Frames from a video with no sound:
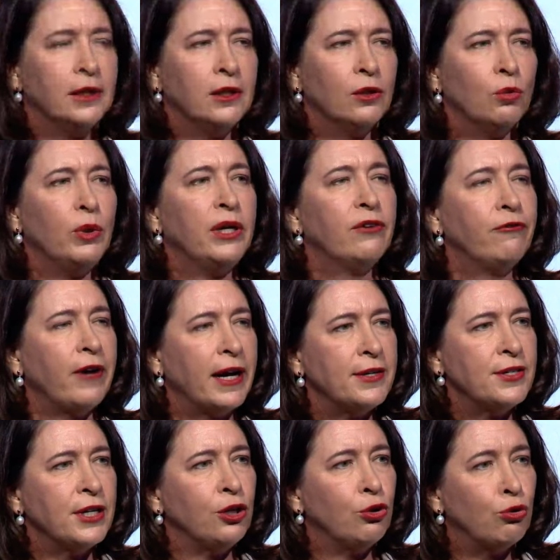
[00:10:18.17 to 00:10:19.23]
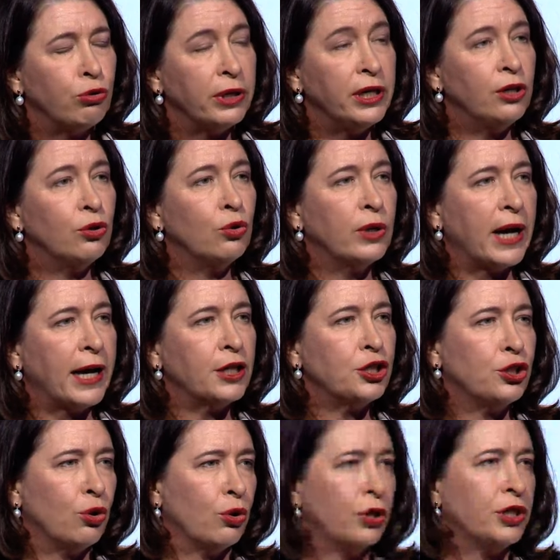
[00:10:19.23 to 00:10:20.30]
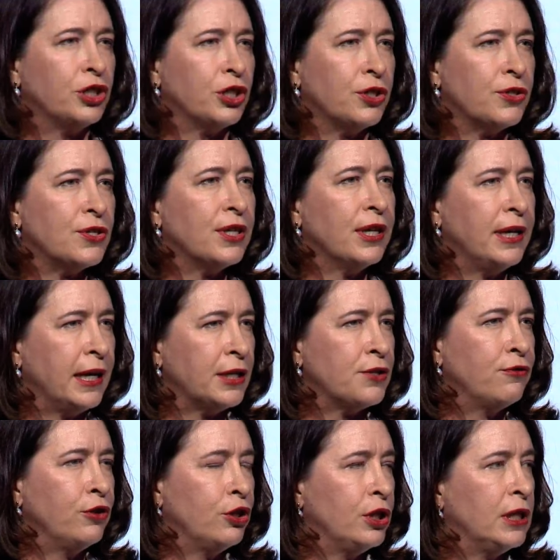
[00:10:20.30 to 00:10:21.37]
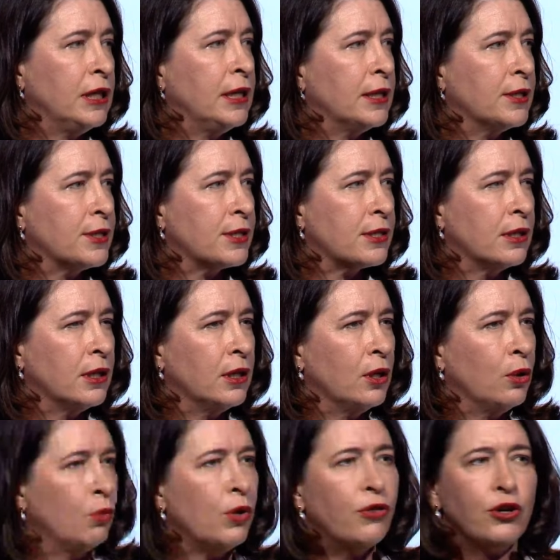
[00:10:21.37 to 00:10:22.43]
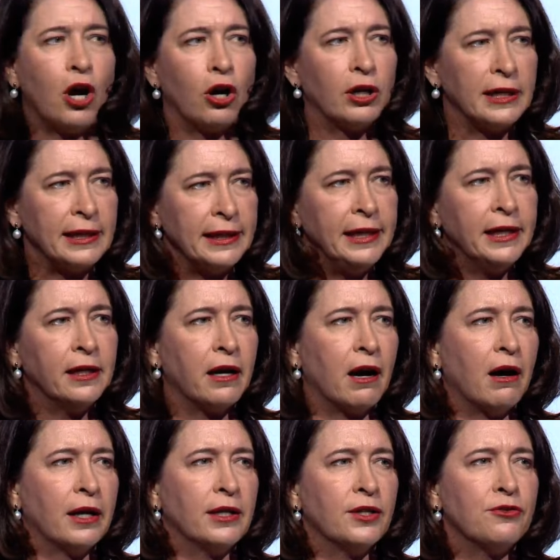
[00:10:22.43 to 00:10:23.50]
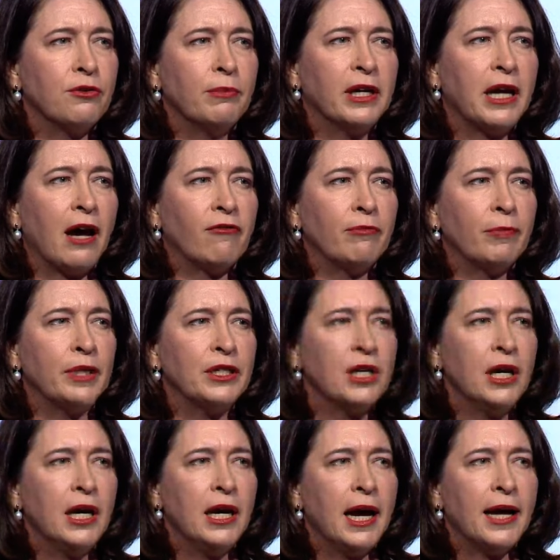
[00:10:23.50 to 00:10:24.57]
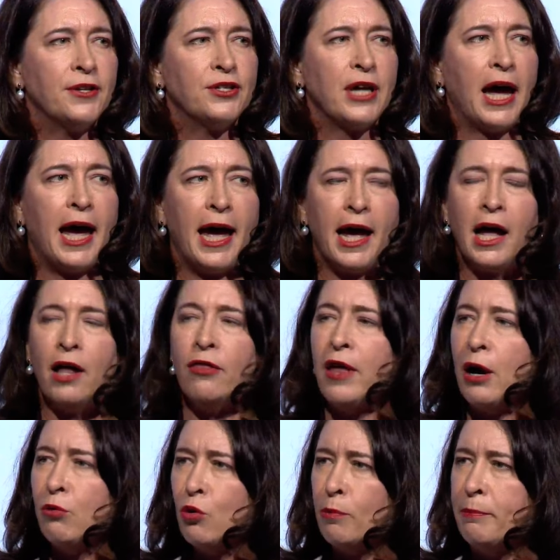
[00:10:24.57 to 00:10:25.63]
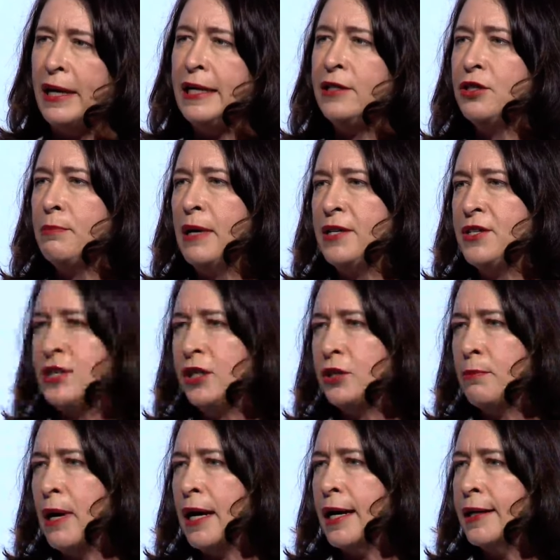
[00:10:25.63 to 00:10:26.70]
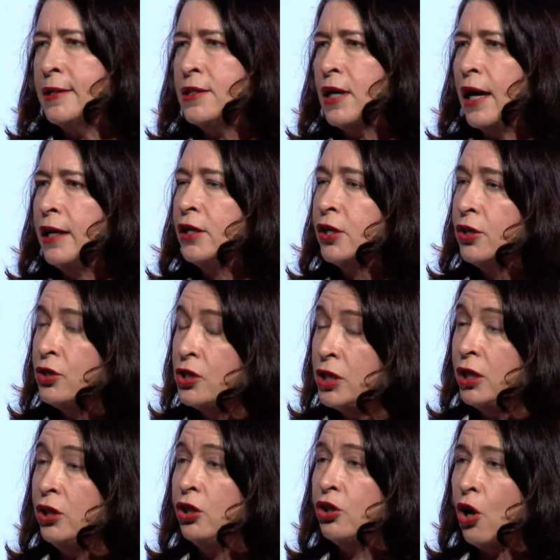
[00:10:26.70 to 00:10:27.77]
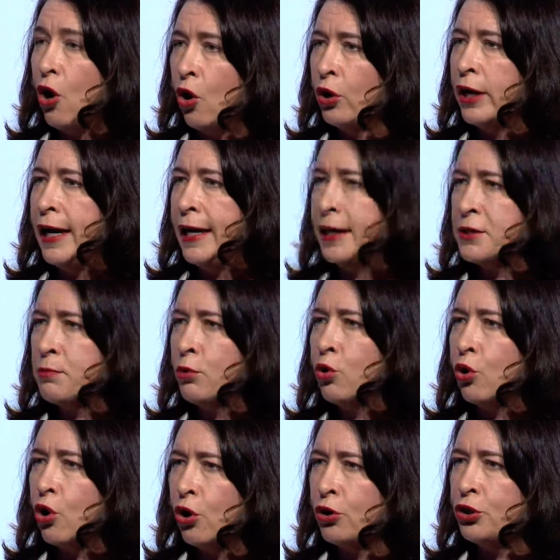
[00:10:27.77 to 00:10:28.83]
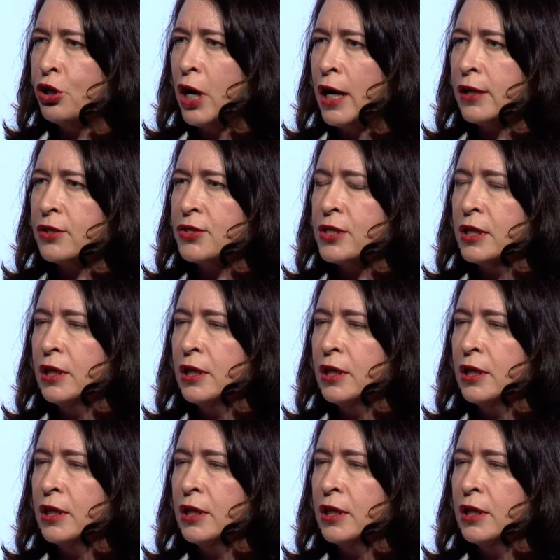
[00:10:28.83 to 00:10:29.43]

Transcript: We are facing critical gas shortages in the next few years with no clear guidance from the government as to how they will meet domestic demand and continue to honour export contracts.